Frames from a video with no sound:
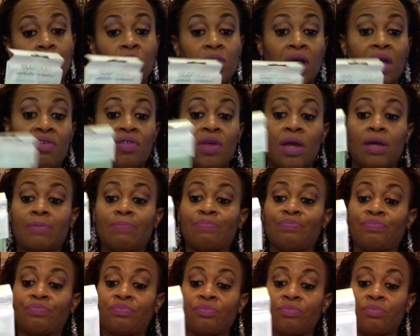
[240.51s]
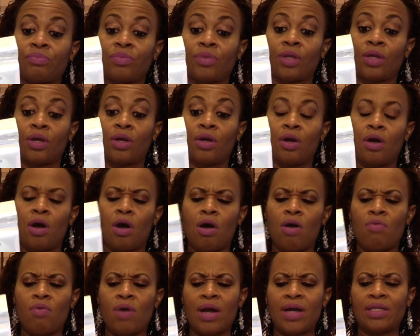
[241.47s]
Okay then.
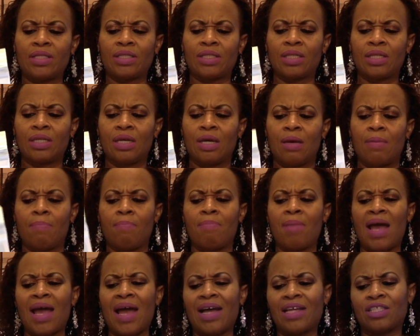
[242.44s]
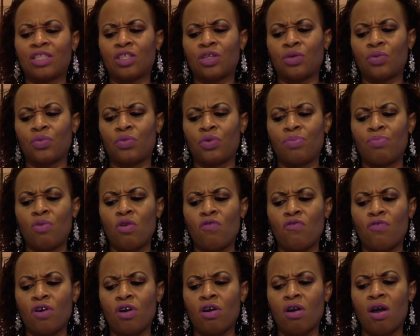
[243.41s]
All right. Mask
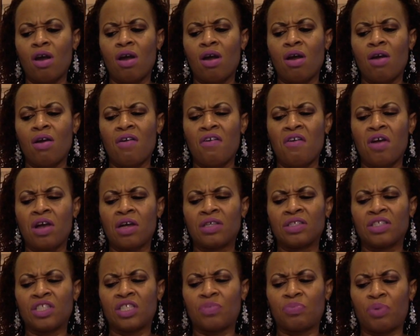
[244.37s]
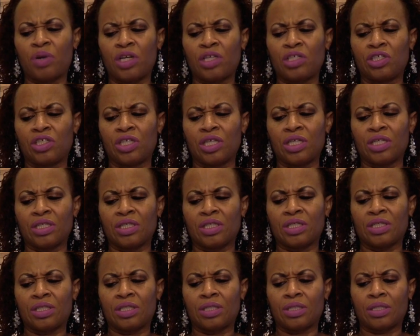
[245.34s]
remover
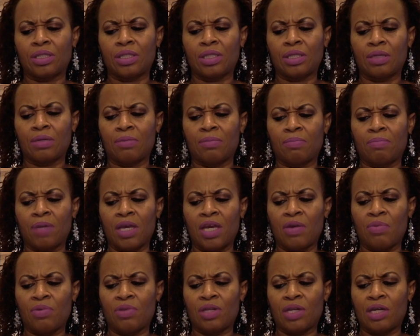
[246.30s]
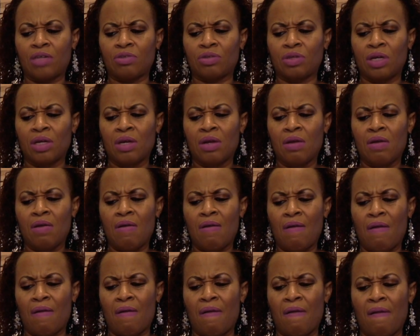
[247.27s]
sponges. Made with a natural,
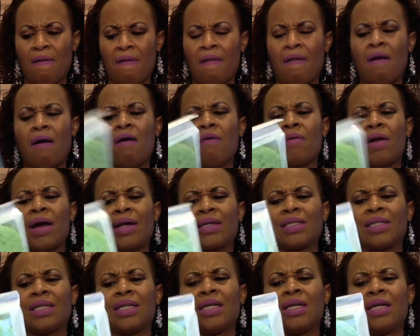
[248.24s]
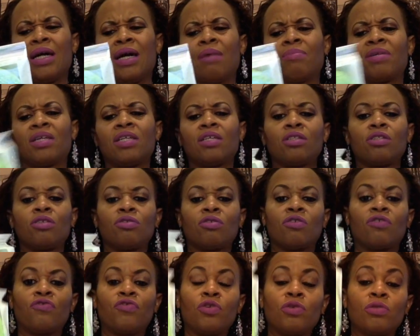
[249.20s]
all right. I'm getting a little
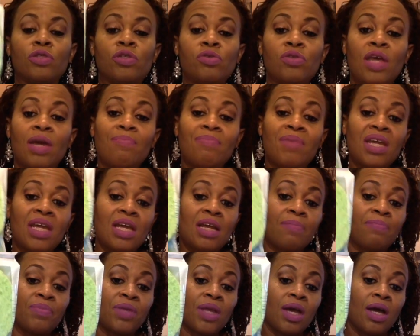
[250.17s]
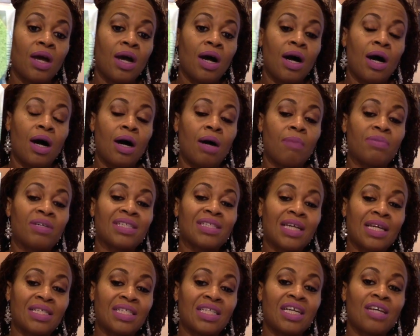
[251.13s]
confused. Do they mean, because
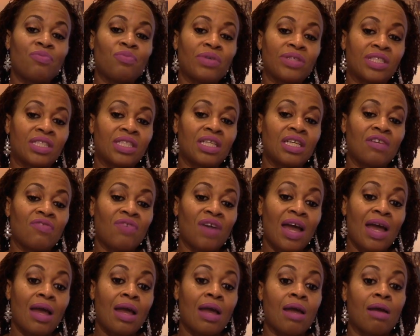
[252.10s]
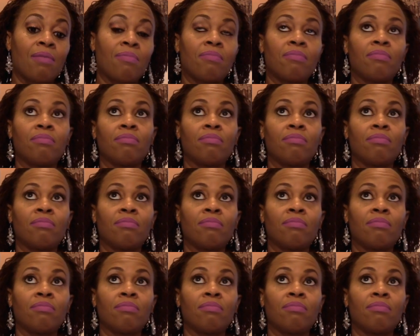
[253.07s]
I did receive a